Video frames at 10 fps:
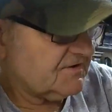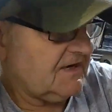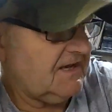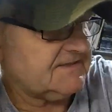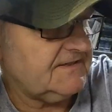
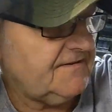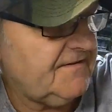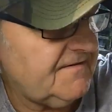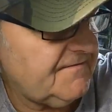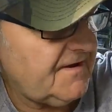class, and
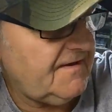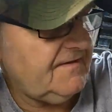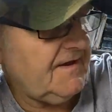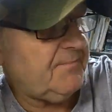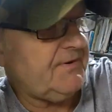I
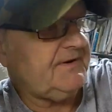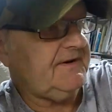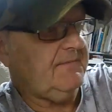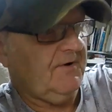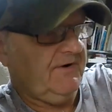printed a
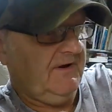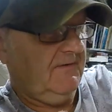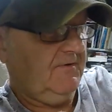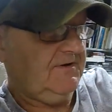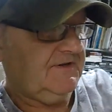model out
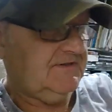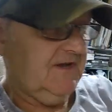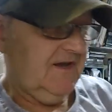which is,